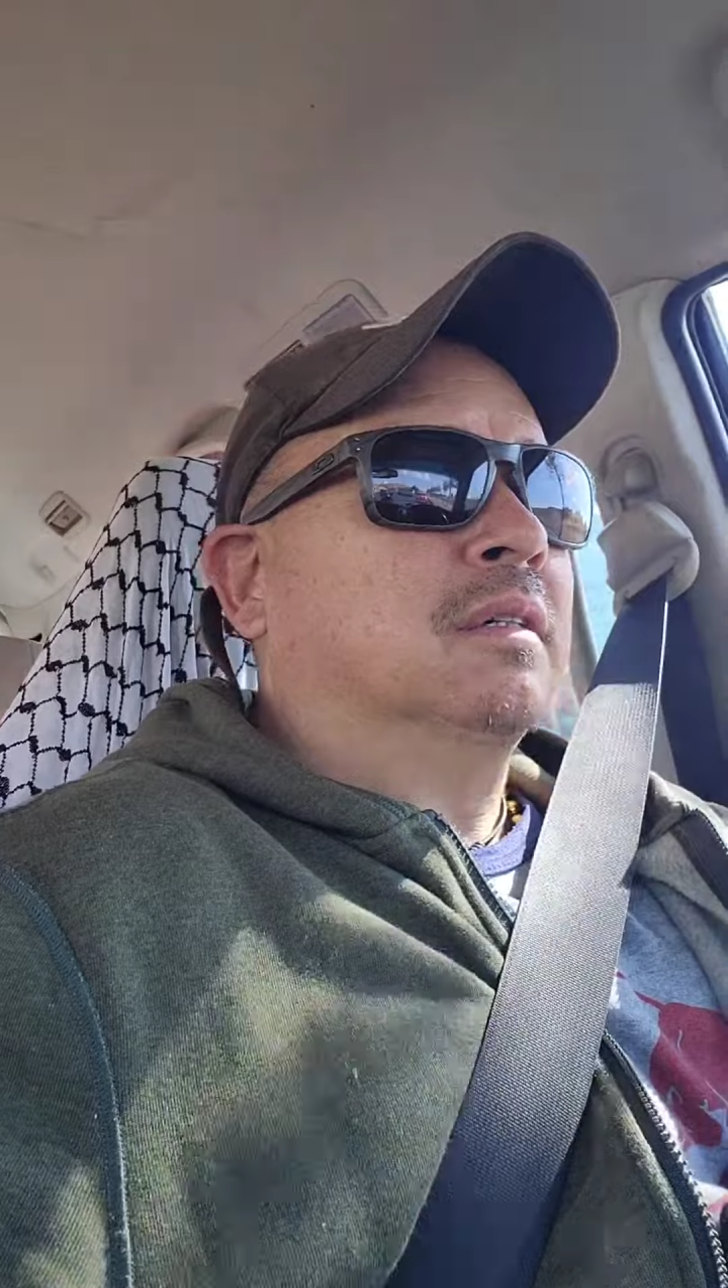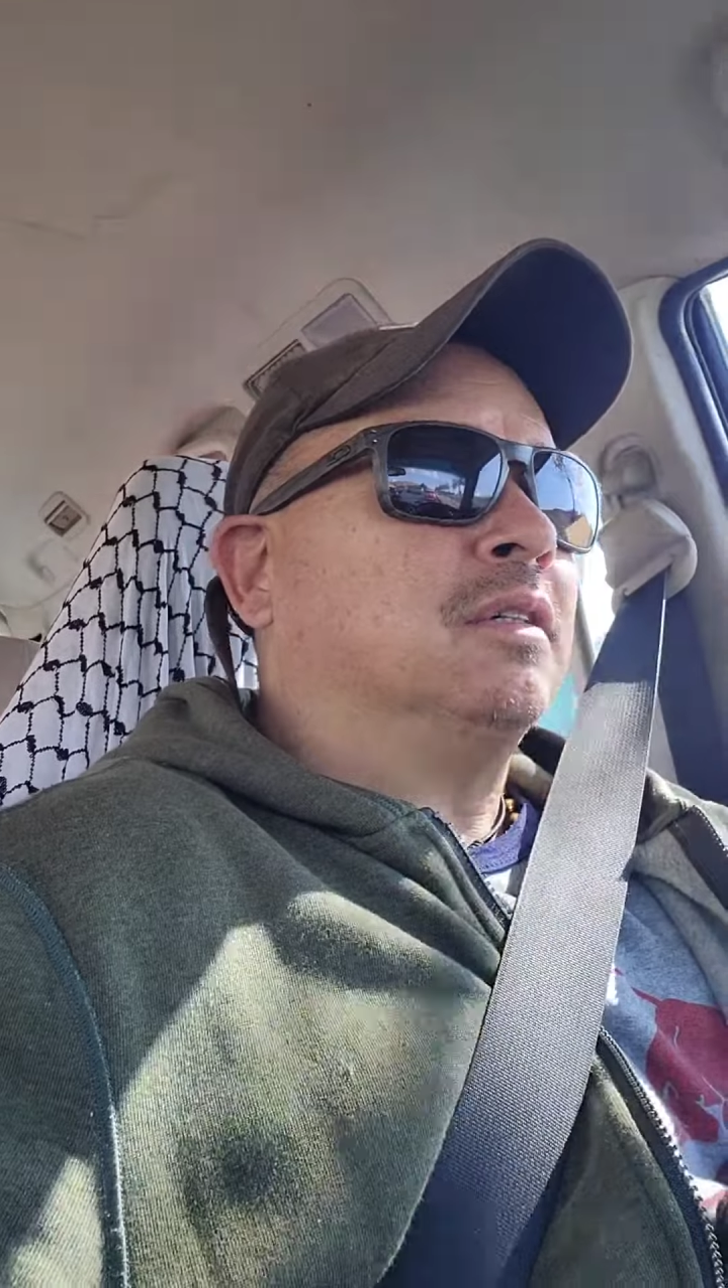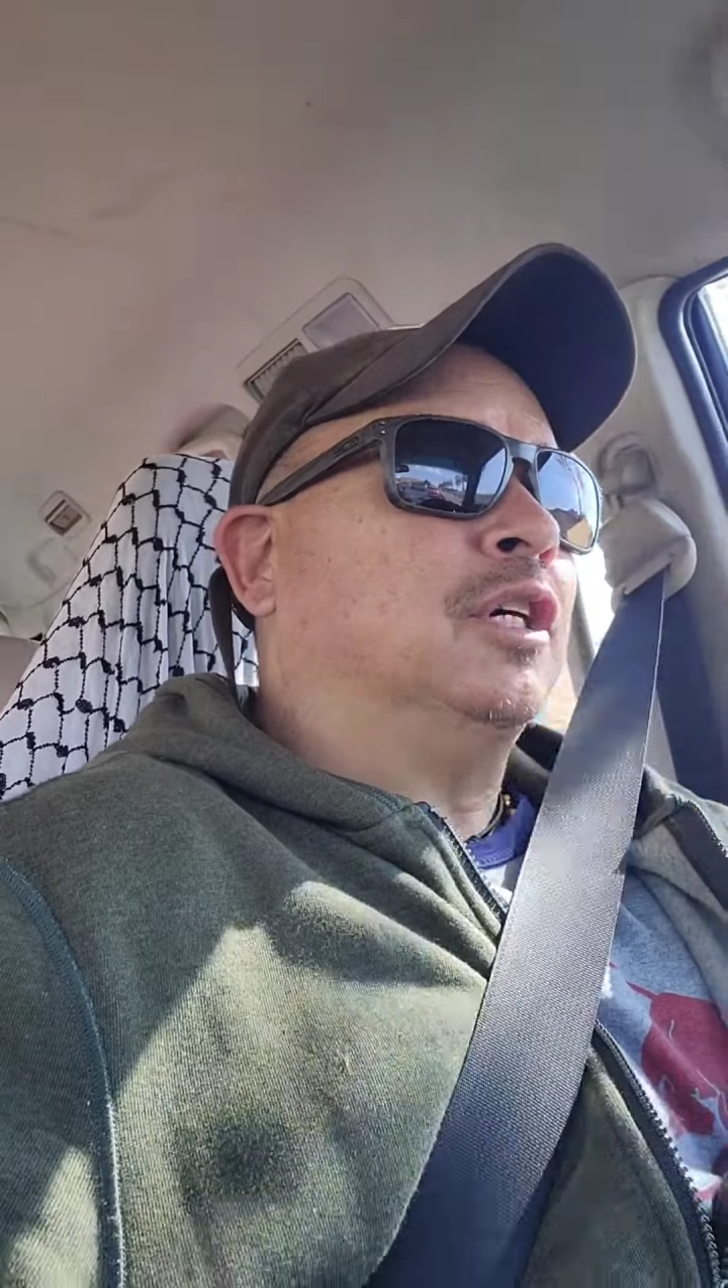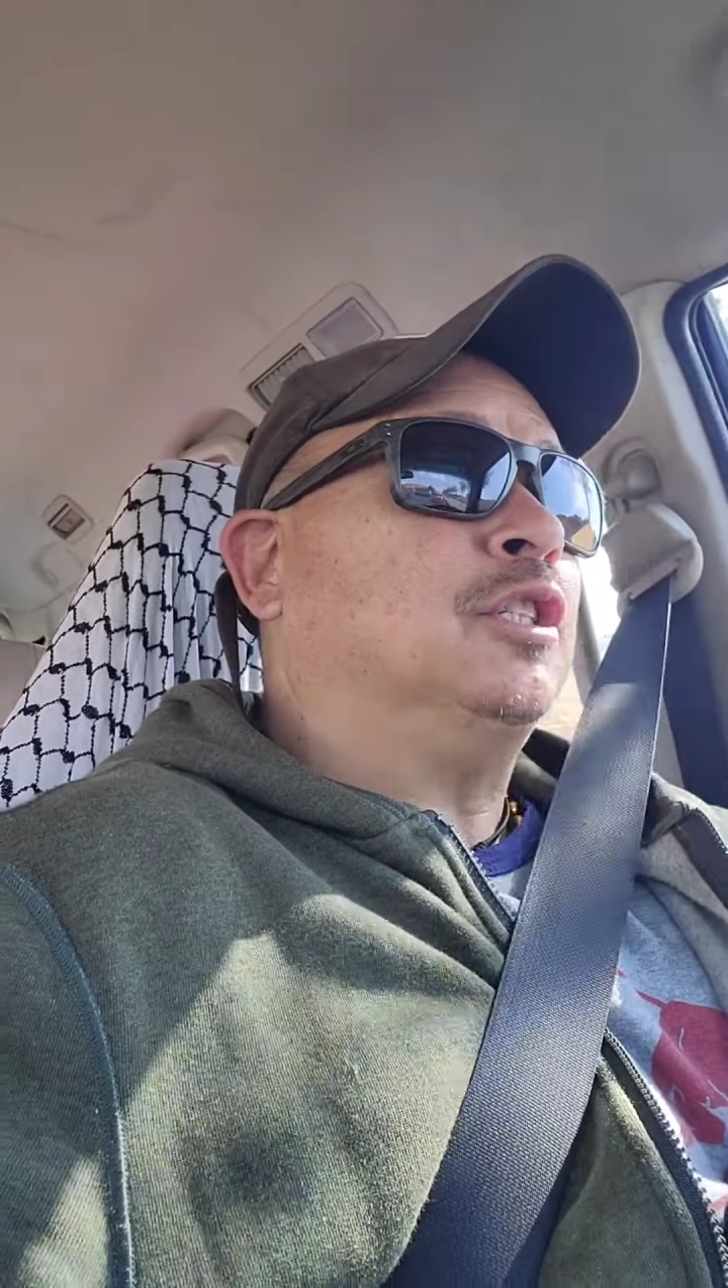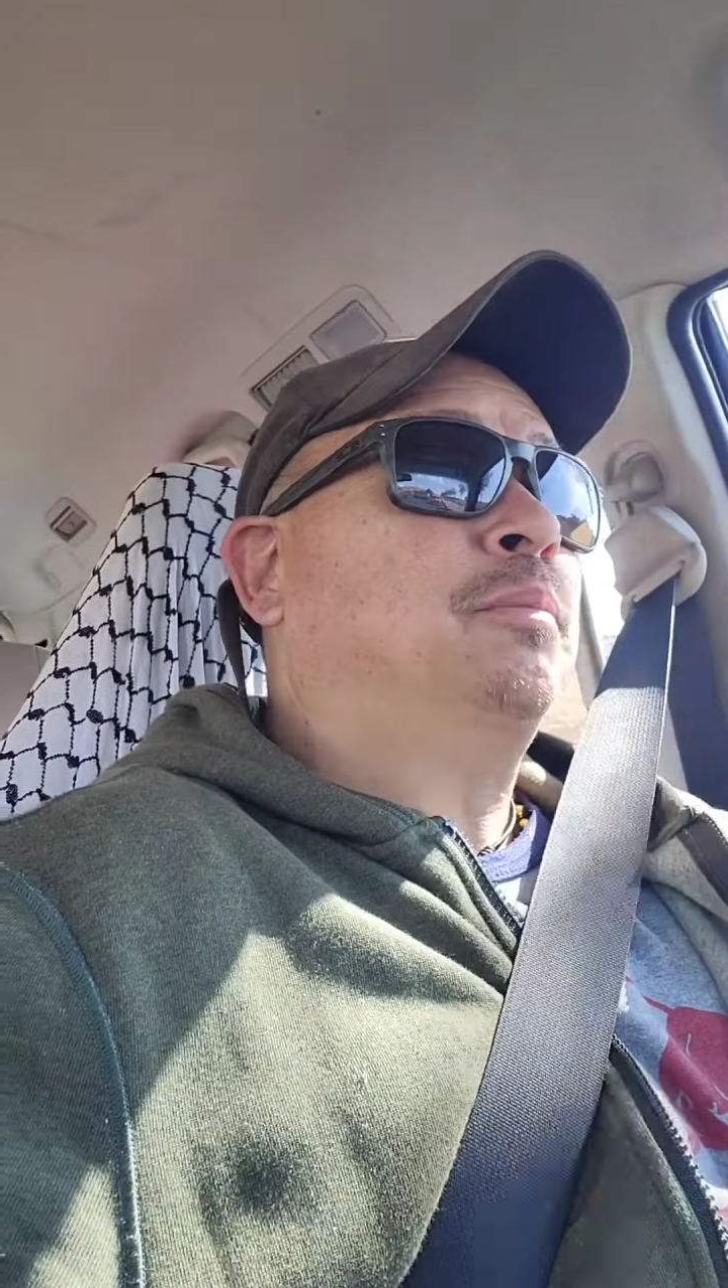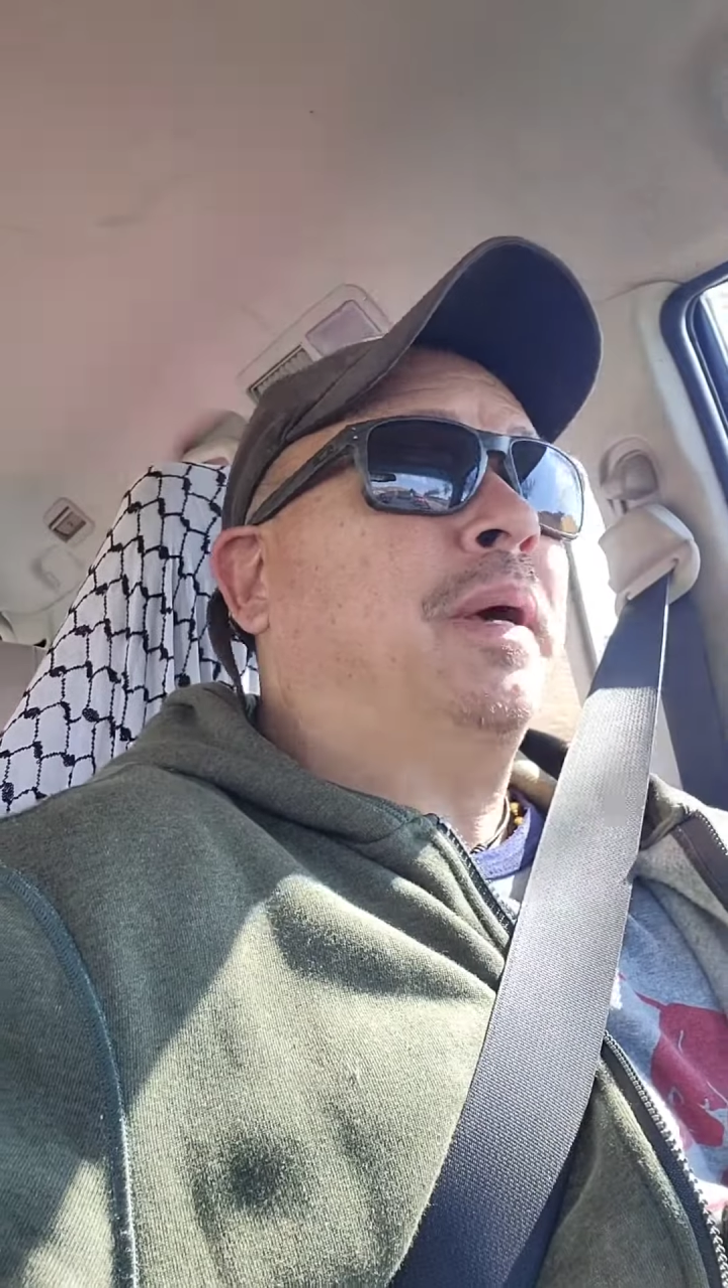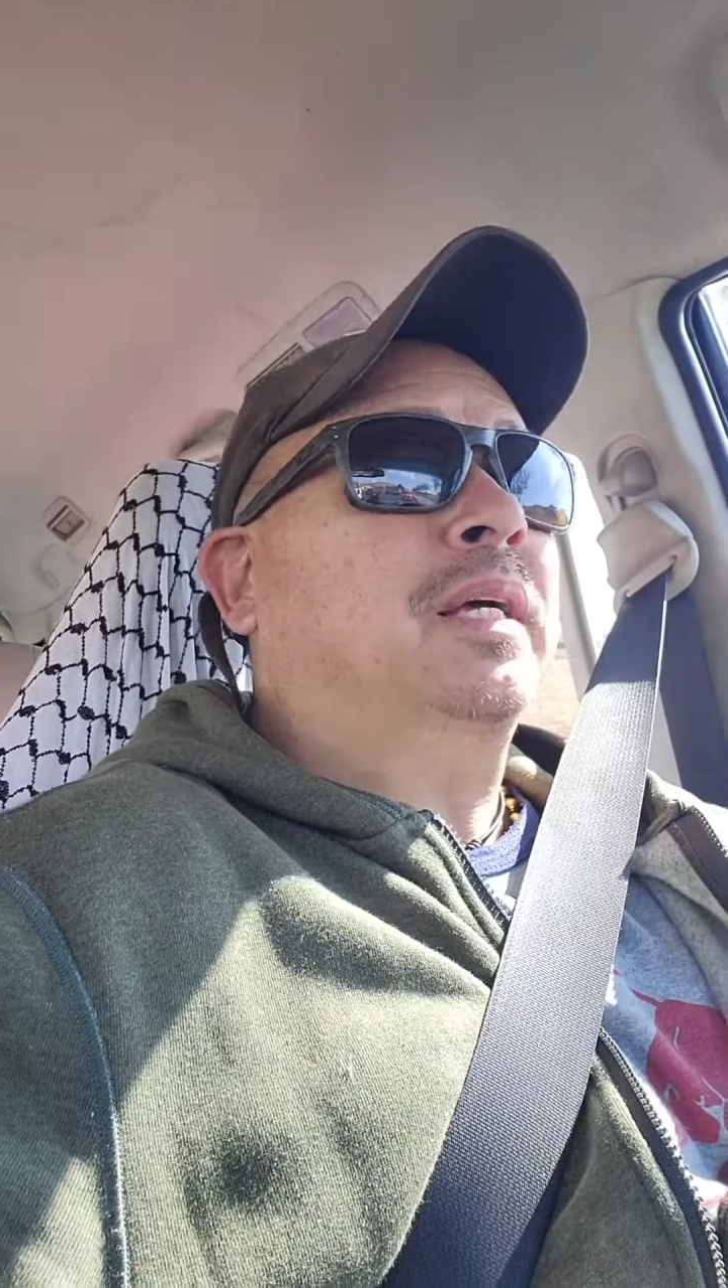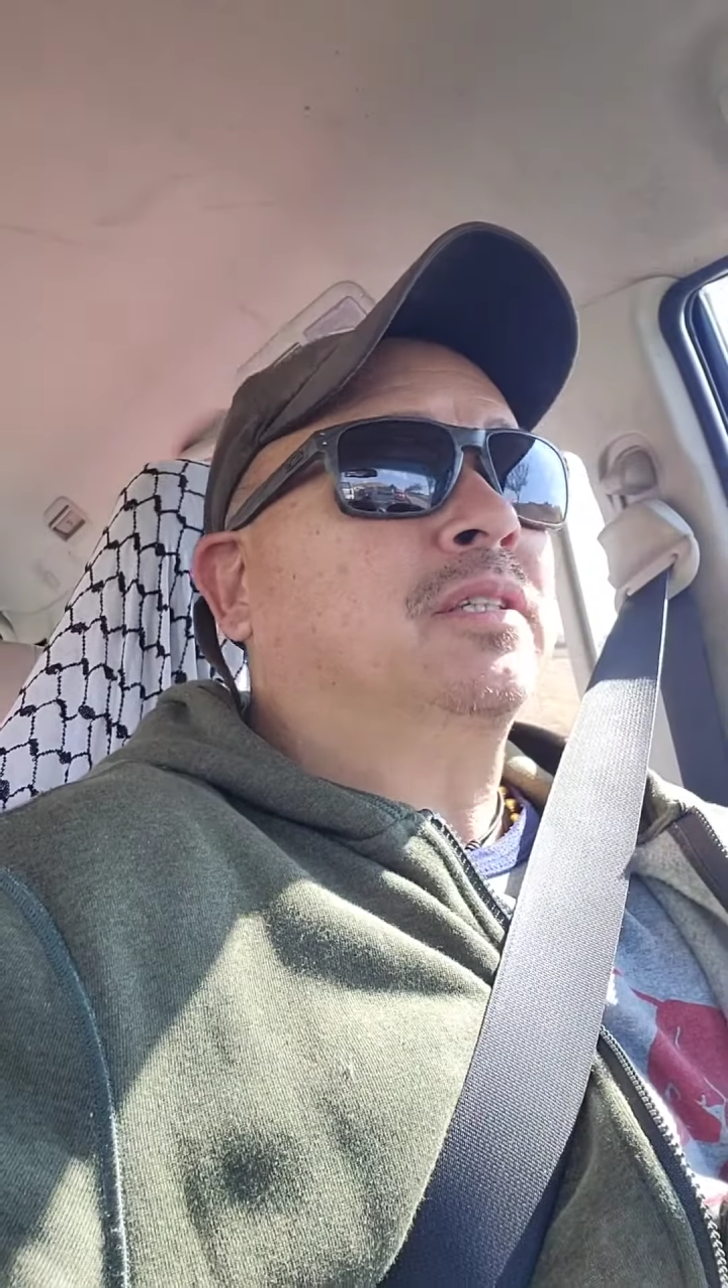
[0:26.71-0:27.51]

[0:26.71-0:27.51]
a good space